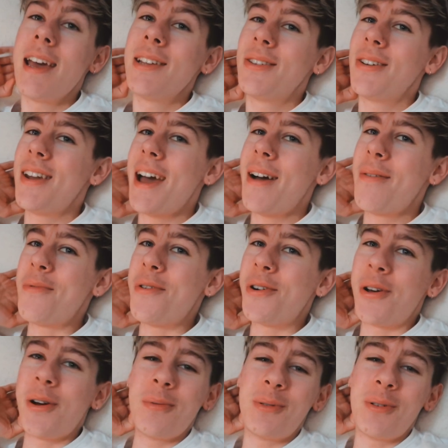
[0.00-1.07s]
So now I
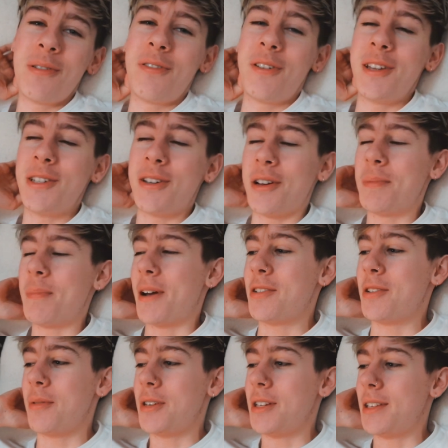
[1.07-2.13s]
woke up to a fully charged
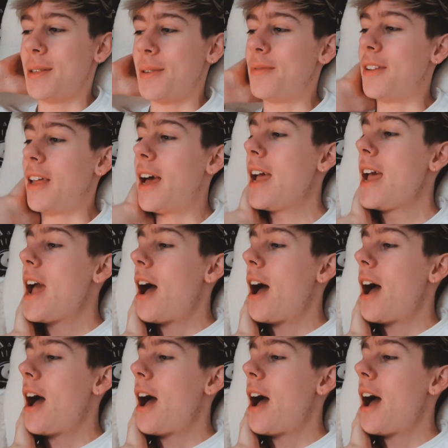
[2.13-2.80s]
battery, which is lovely.